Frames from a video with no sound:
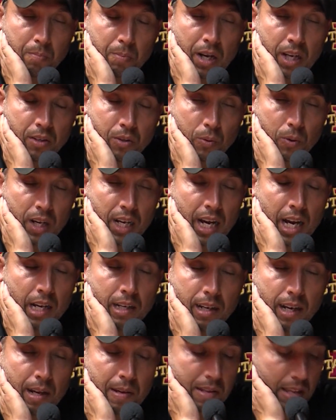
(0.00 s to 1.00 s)
pound away
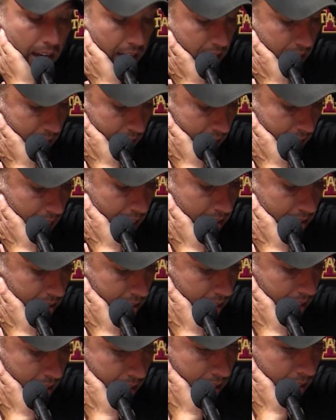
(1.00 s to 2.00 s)
at. I think that's
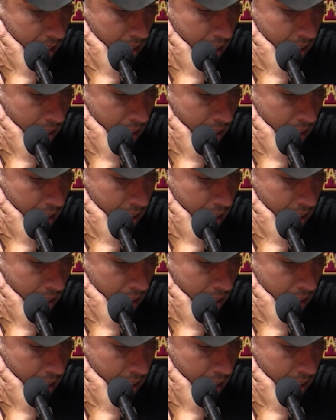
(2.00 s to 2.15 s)
the,